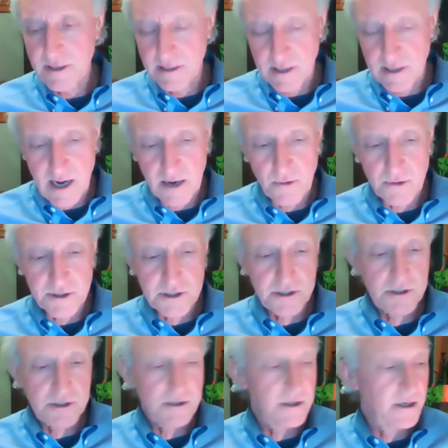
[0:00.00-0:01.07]
in
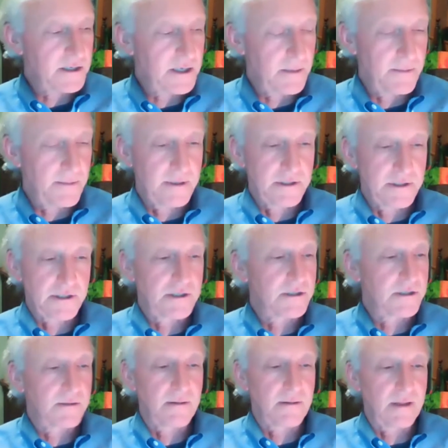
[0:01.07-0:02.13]
Congress
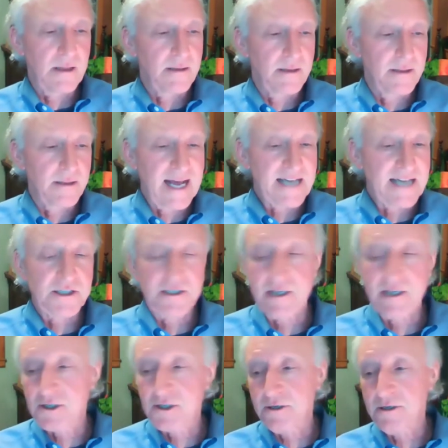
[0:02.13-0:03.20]
is last
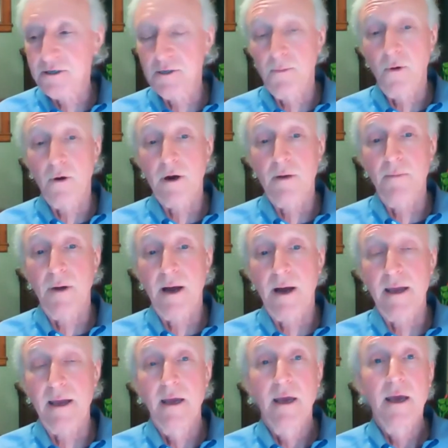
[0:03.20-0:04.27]
session supported
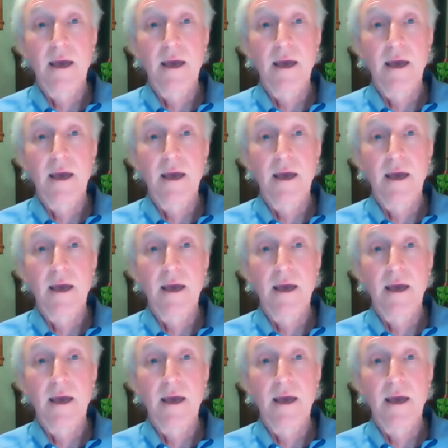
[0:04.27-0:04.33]
by